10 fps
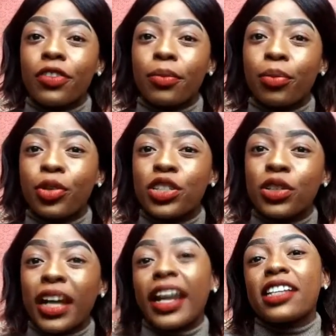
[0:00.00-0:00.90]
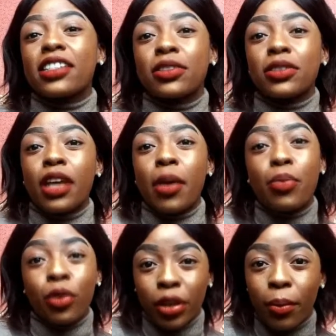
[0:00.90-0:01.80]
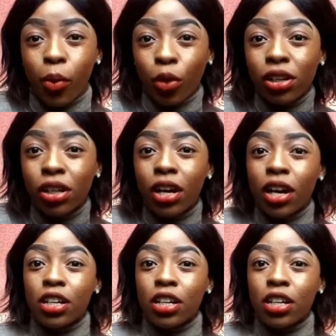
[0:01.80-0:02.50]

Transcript: of the body that has a broken bone.